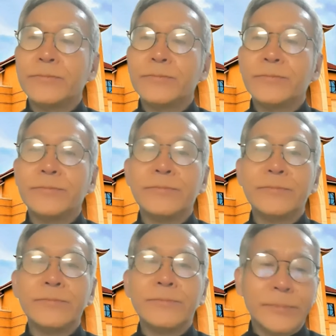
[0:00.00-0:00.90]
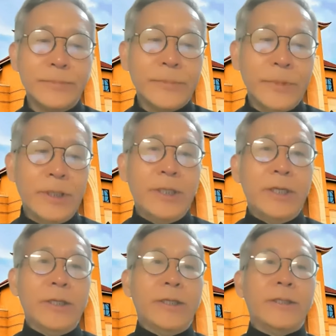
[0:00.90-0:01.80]
Okay, very try
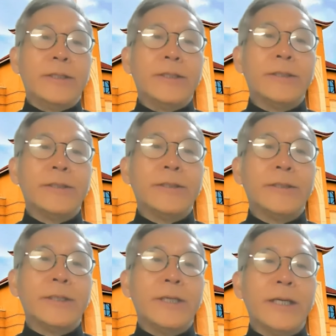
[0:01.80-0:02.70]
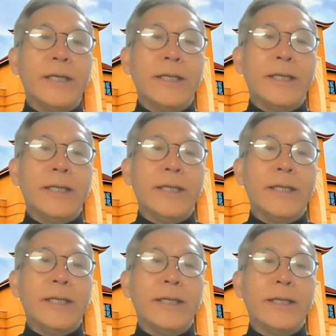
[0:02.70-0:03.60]
to find good connection to
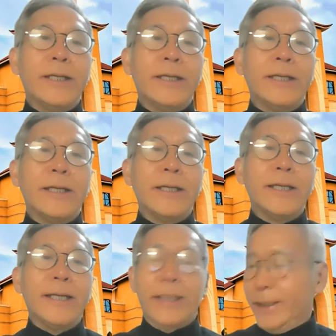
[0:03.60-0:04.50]
speak. Yeah.